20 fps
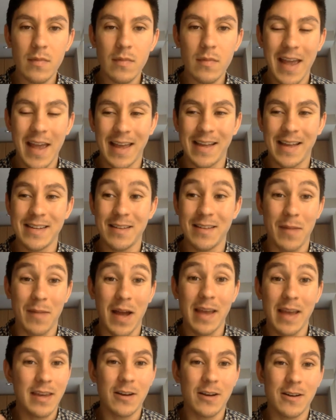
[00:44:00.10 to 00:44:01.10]
And my
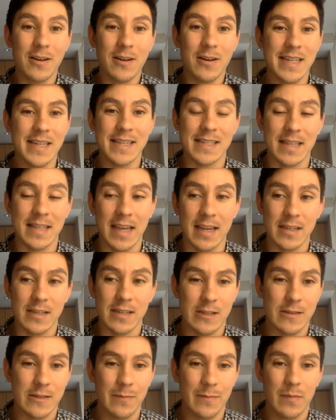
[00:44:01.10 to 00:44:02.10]
guarantee is
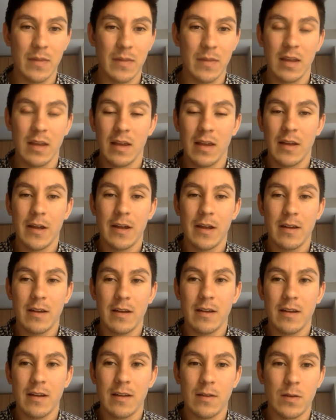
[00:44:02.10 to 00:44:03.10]
this
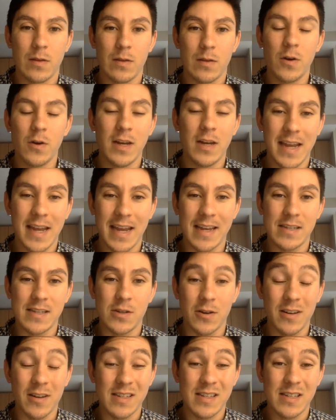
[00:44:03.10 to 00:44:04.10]
30 days, you're
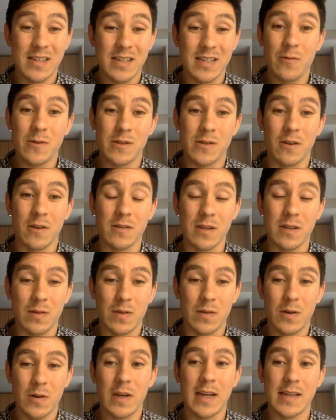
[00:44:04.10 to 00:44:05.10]
going to see results in
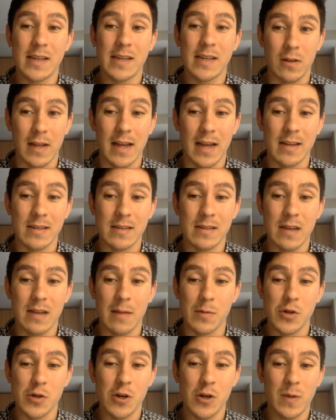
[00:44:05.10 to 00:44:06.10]
30 days or less. I'm
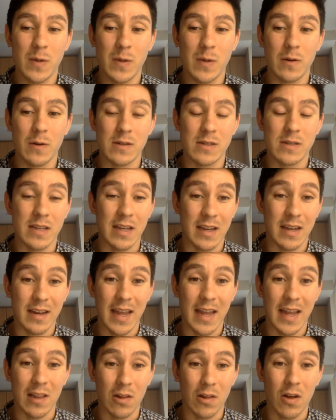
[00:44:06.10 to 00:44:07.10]
sure people are seeing it
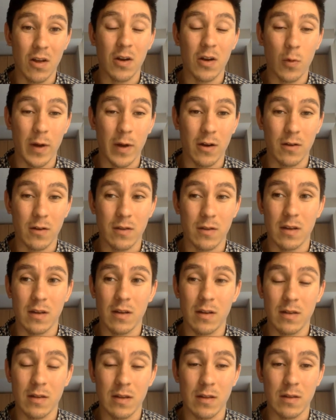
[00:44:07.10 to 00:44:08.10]
a lot quicker than,
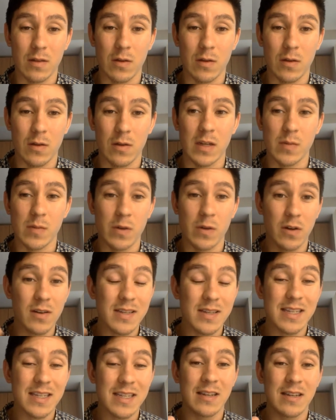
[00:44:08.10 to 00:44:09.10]
than 30 days, but you're going to
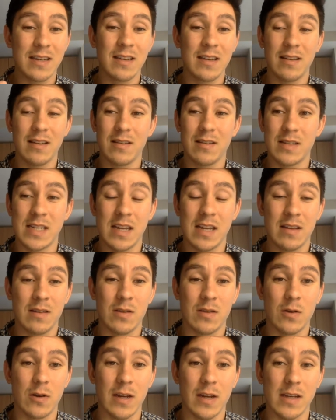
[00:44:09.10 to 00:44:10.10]
see, see it in
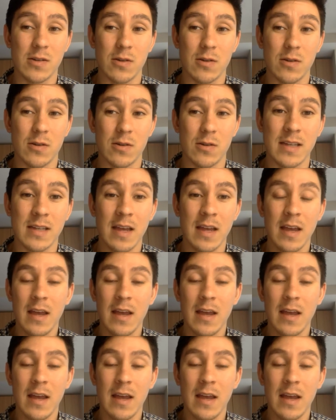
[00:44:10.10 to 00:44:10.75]
30 days or less.